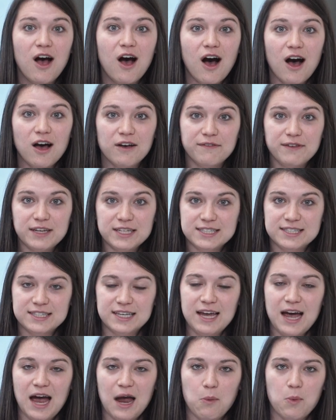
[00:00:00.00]

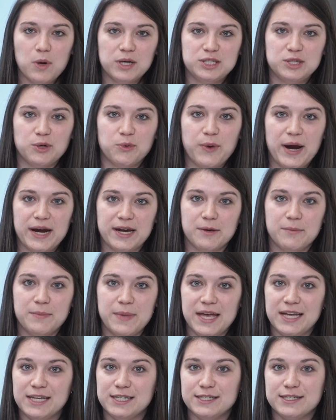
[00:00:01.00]
obviously I want to
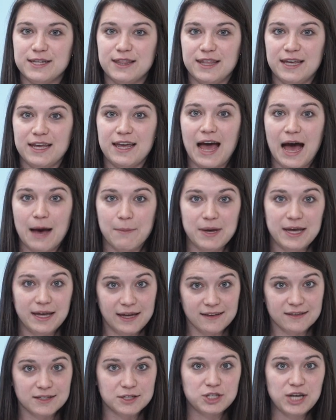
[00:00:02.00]
recommend the ABBA
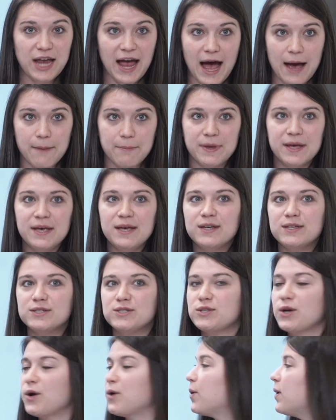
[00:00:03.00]
English app.
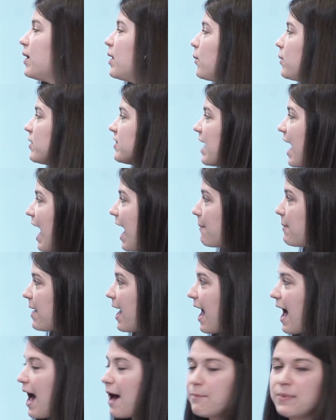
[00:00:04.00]
So with the
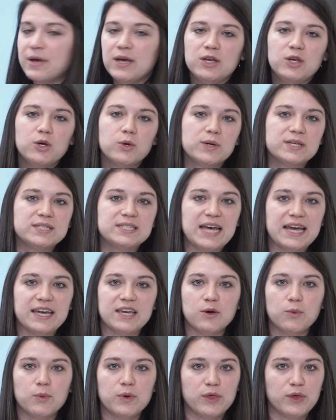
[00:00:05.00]
ABBA app, you can
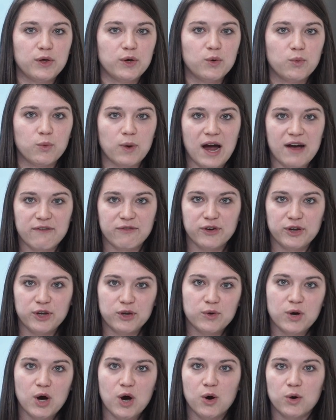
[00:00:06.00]
take it with you wherever
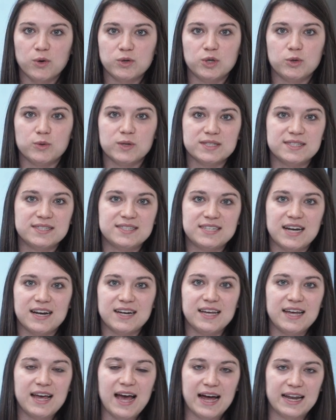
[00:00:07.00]
you go. You can
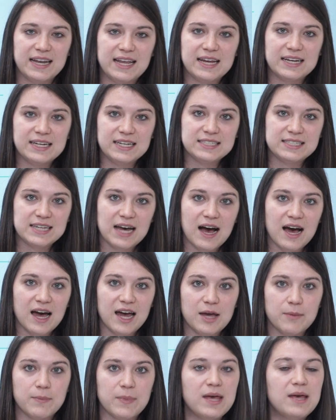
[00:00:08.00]
study at any
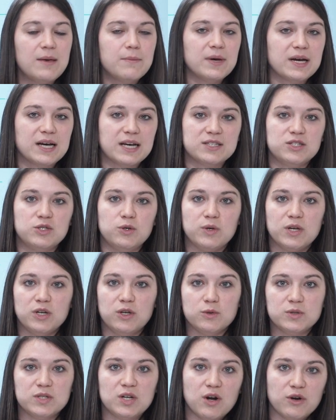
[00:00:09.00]
time because you can
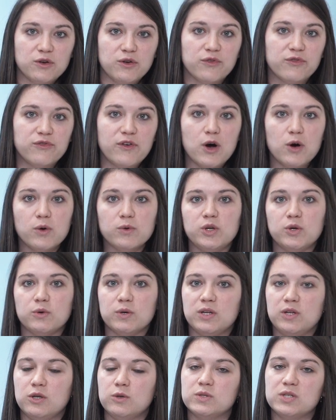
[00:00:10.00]
use it on your phone, you
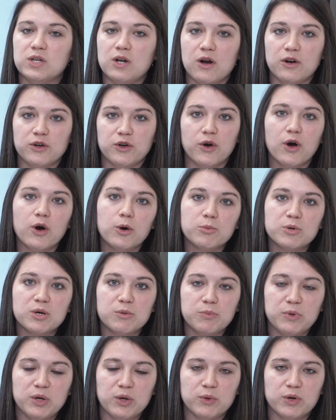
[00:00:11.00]
can use it on your home
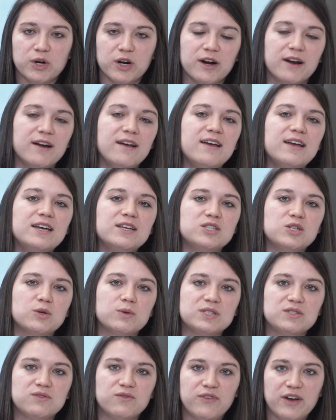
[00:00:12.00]
computer, so
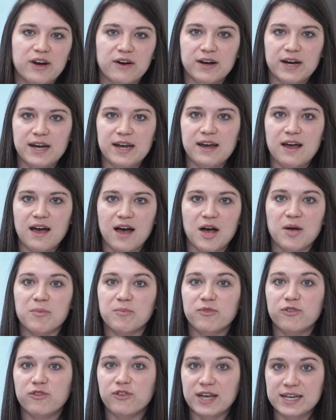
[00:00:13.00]
it's very
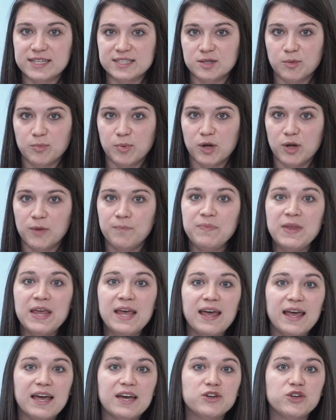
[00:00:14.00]
flexible.
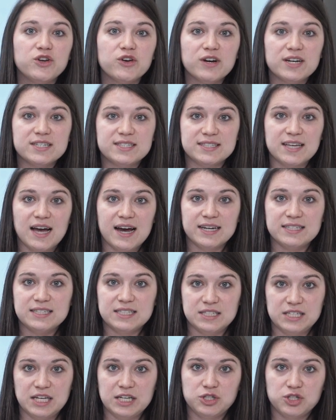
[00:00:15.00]
And you're assigned
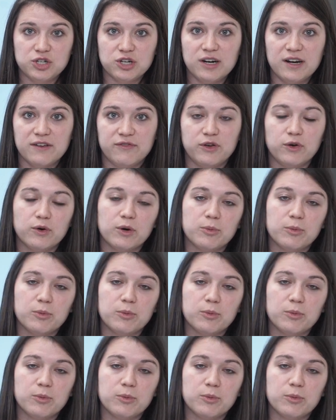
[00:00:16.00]
a teacher if you're